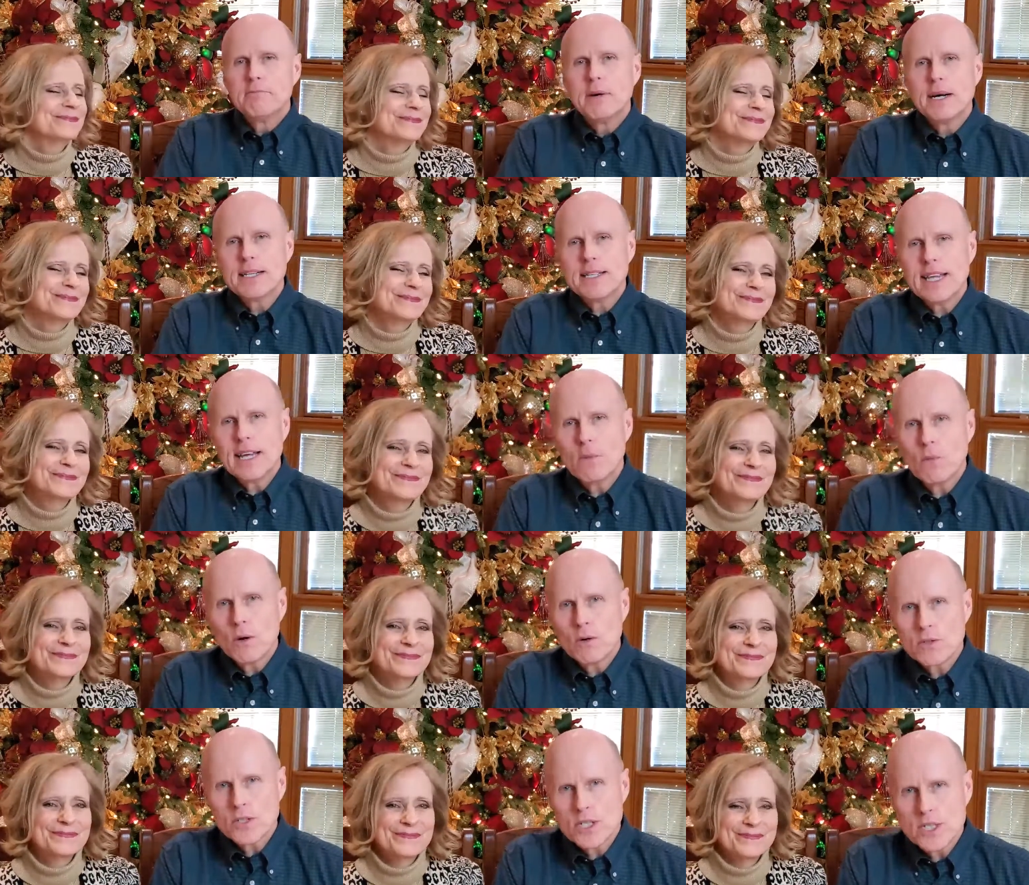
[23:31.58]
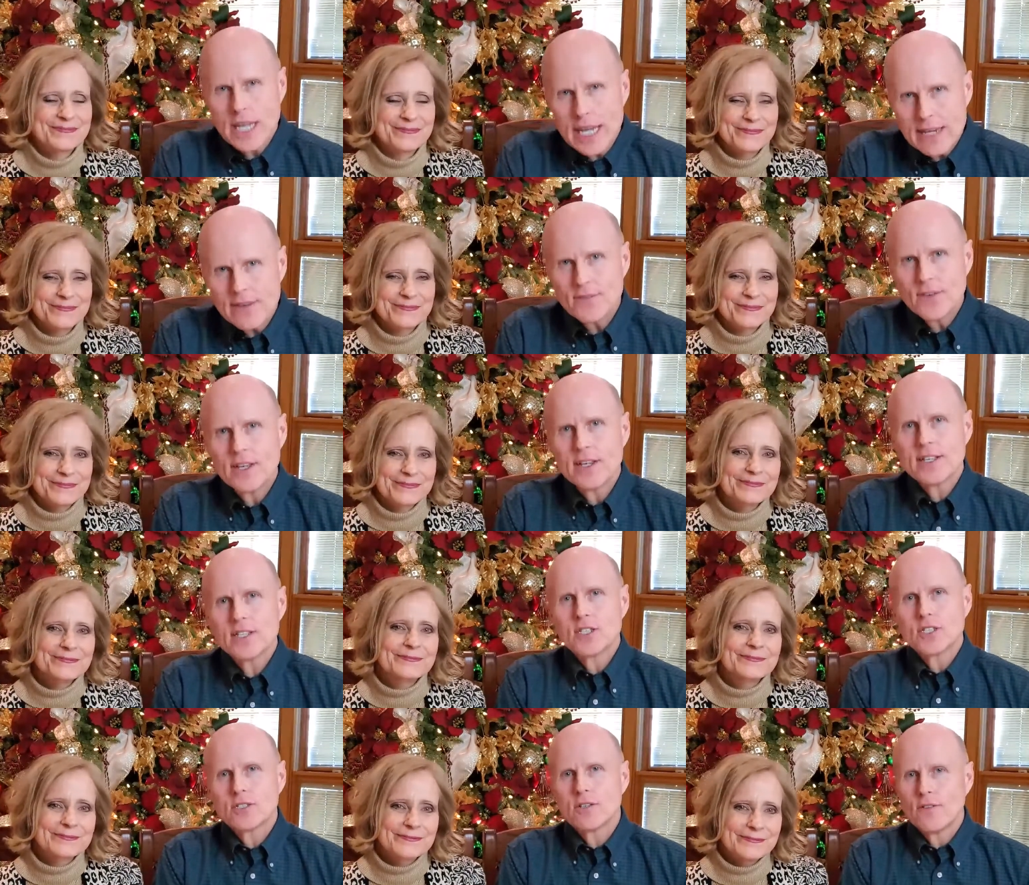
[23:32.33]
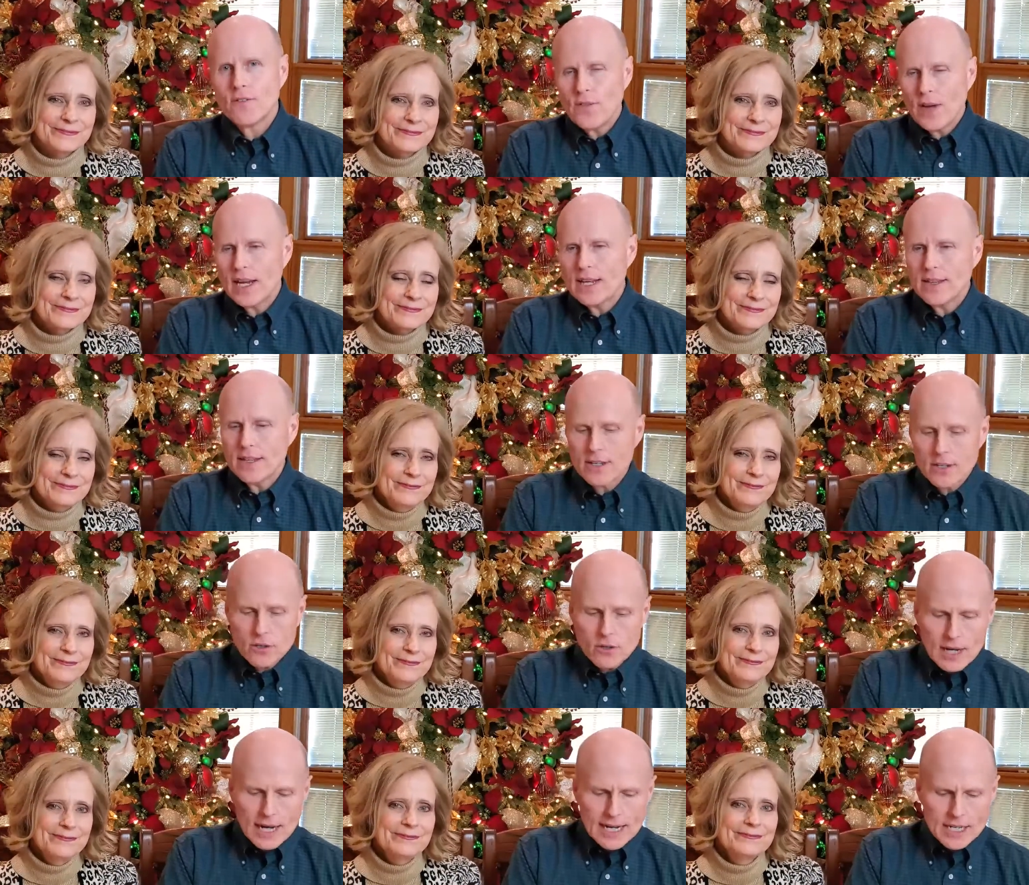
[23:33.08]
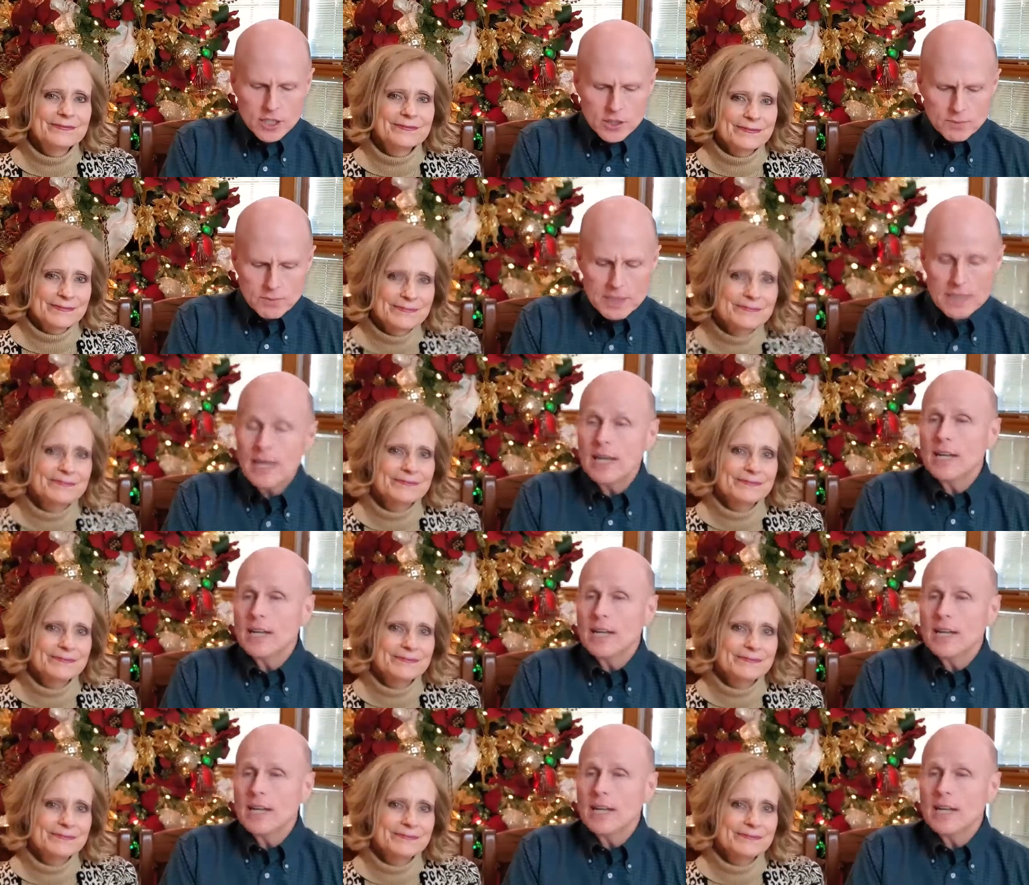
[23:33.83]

Speaker 1: But they won't save you. It's through faith in Christ. But